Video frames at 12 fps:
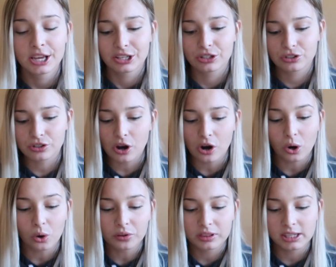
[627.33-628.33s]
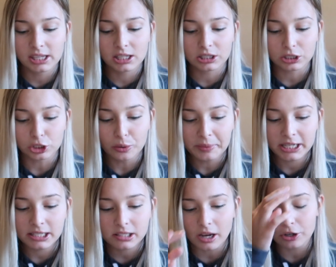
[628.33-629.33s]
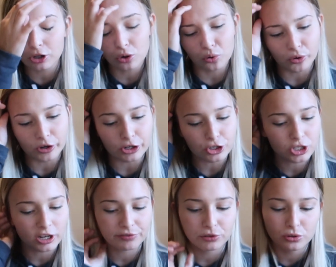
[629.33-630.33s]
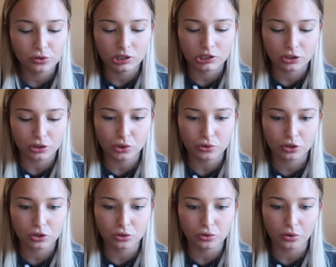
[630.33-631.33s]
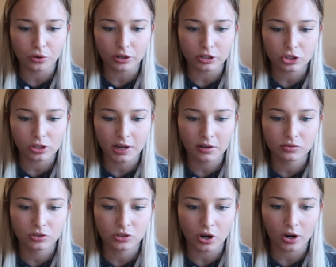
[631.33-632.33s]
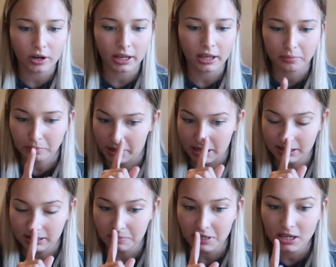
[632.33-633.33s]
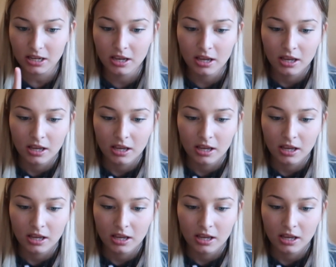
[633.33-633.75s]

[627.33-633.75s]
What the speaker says: So the luminance under orange, if you do too orange, look how dark it makes me.